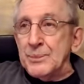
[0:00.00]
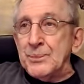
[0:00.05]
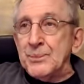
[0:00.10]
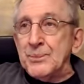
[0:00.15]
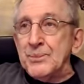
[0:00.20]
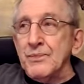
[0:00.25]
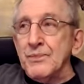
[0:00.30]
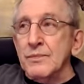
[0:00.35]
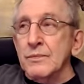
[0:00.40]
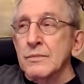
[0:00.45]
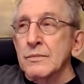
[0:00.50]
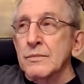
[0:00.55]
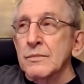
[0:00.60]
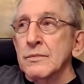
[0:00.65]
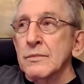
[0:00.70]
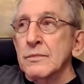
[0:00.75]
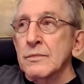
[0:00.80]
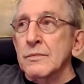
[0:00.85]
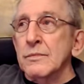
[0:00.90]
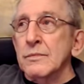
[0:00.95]

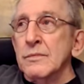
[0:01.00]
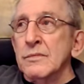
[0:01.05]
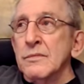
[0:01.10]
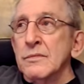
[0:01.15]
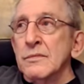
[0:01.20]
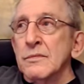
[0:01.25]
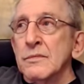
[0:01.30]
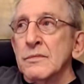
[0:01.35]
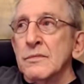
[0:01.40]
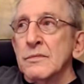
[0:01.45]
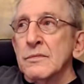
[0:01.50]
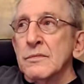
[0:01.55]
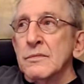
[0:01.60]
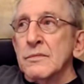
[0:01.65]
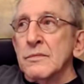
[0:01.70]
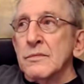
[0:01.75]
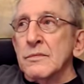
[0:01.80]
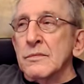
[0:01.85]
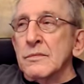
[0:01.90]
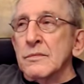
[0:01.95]

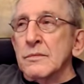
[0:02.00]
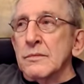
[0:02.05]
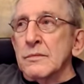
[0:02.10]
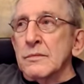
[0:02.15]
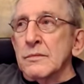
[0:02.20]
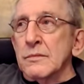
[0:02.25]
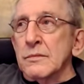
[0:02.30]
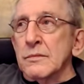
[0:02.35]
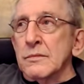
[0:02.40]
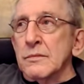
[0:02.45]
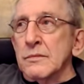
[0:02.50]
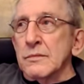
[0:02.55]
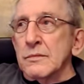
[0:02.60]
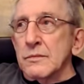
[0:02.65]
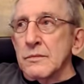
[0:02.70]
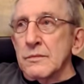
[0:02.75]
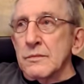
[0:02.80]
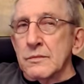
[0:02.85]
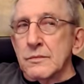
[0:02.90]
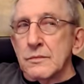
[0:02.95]

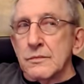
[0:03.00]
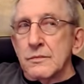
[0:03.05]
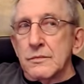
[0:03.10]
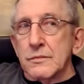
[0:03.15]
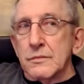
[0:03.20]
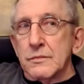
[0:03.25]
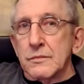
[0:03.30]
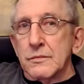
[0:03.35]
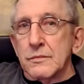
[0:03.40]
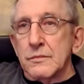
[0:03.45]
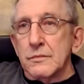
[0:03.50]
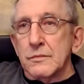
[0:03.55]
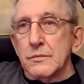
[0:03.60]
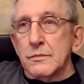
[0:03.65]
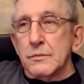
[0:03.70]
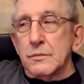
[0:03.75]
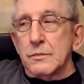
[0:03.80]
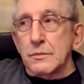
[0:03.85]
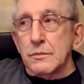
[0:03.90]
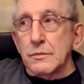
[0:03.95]

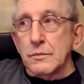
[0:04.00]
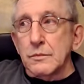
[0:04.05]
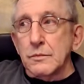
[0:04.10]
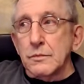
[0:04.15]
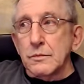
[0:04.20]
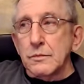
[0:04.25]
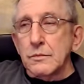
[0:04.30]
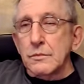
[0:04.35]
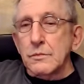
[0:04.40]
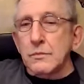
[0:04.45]
(no one is talking)